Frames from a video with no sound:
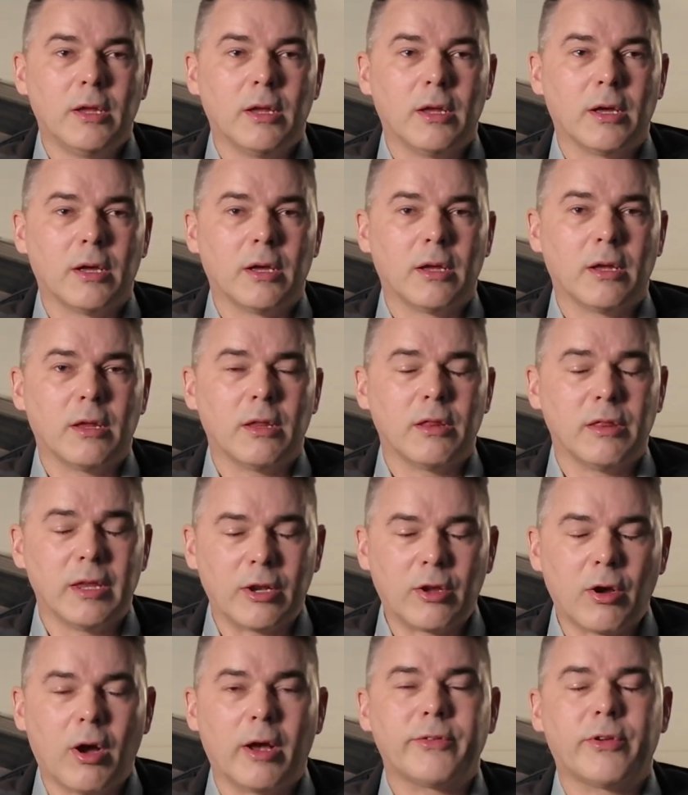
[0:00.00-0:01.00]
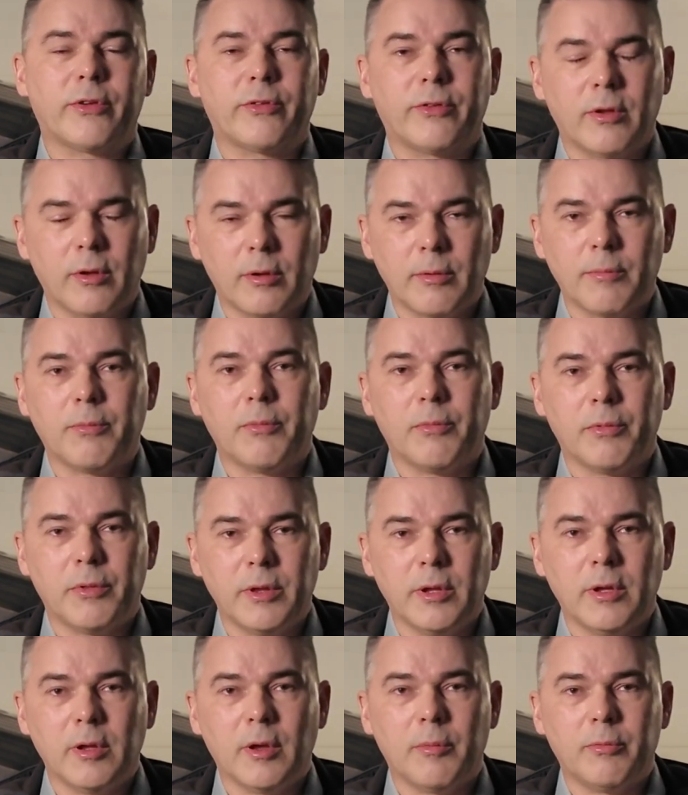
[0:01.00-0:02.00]
that causes
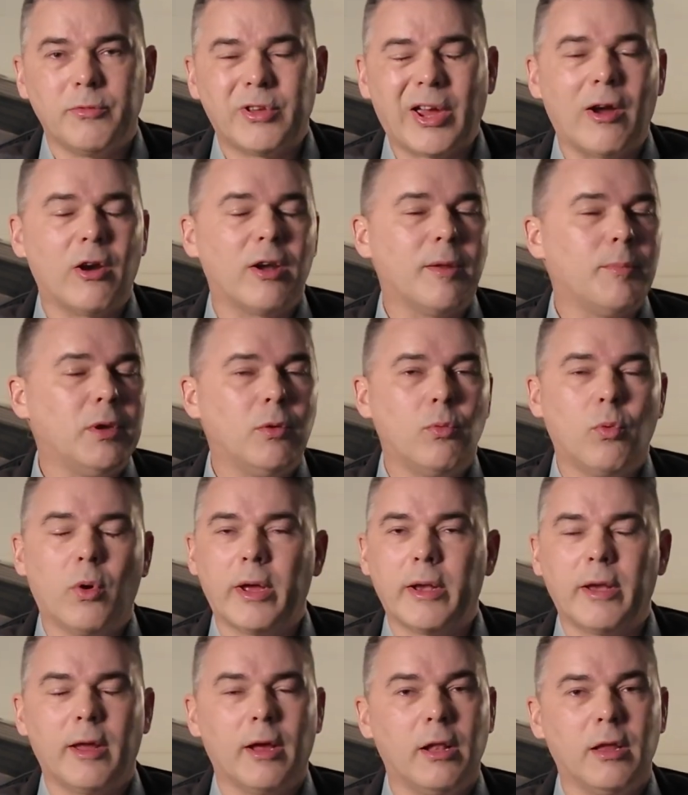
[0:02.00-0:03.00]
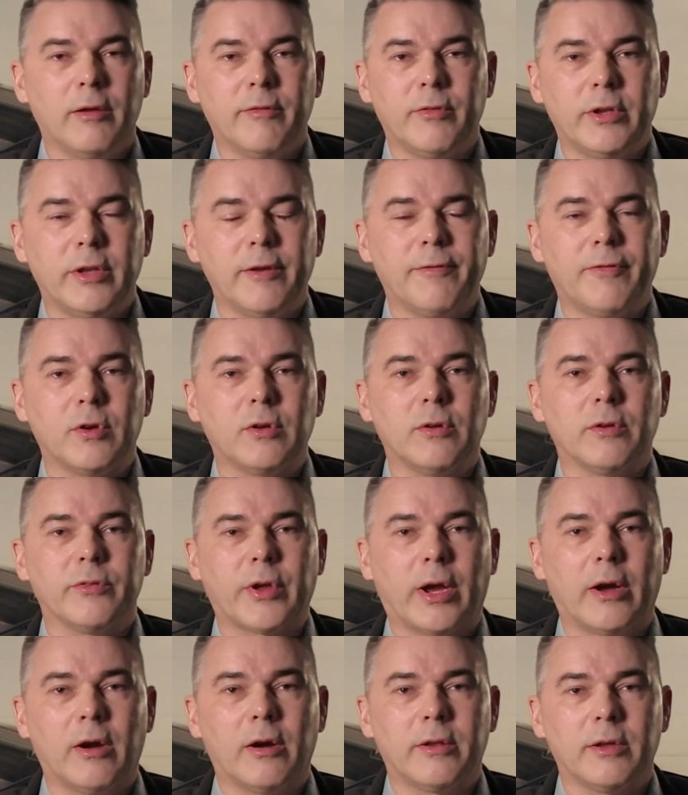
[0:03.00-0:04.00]
the tire to be one hell of a difficult
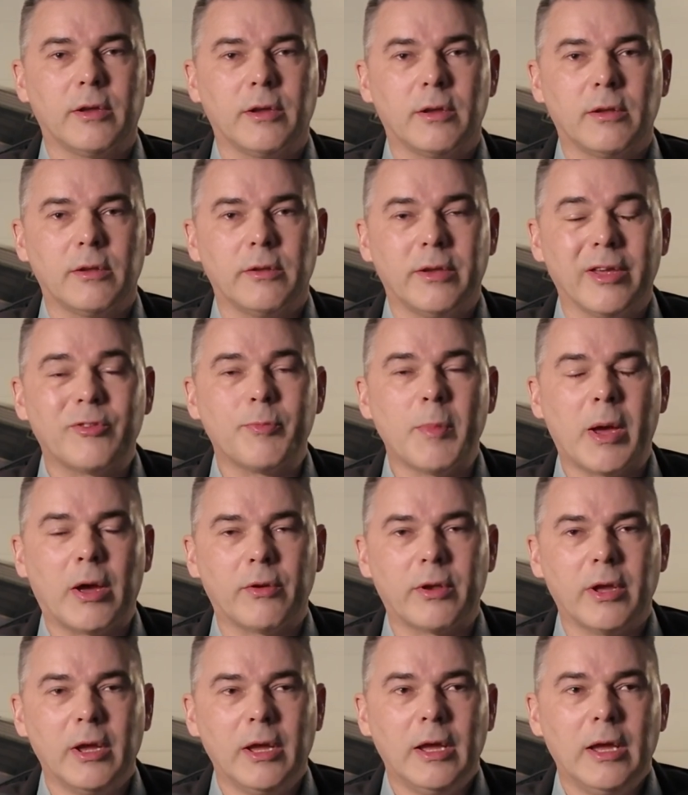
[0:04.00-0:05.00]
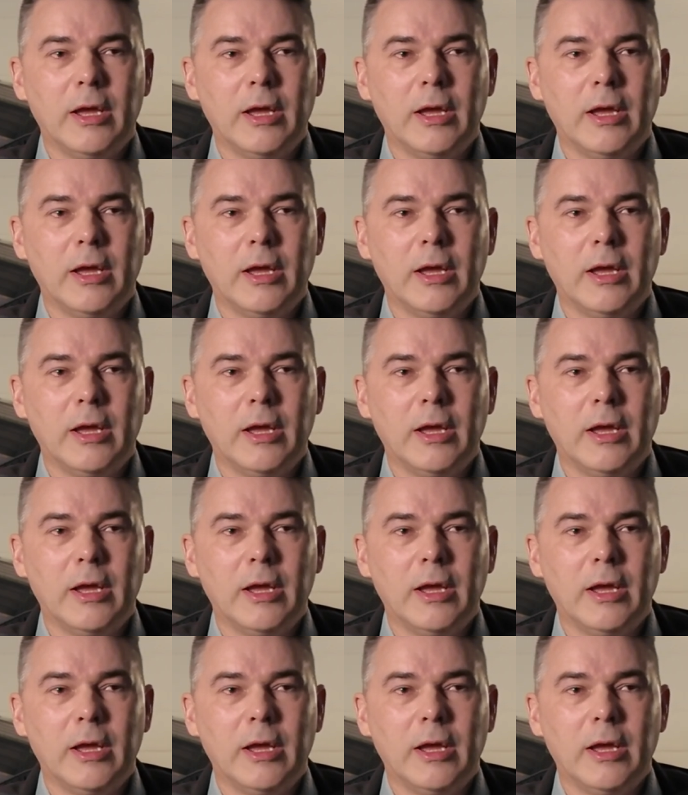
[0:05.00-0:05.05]
tire to dismount.